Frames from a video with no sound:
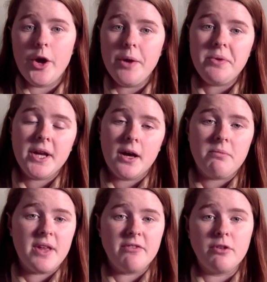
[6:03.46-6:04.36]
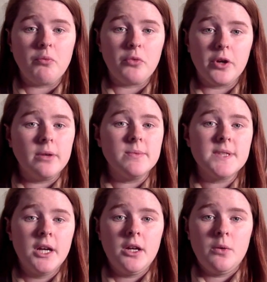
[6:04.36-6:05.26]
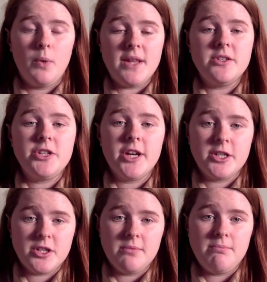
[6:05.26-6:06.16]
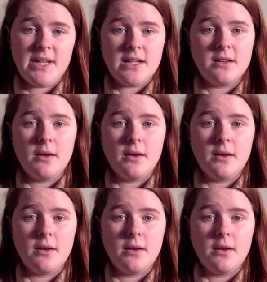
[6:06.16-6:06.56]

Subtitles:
opening up their front rooms, where the church can meet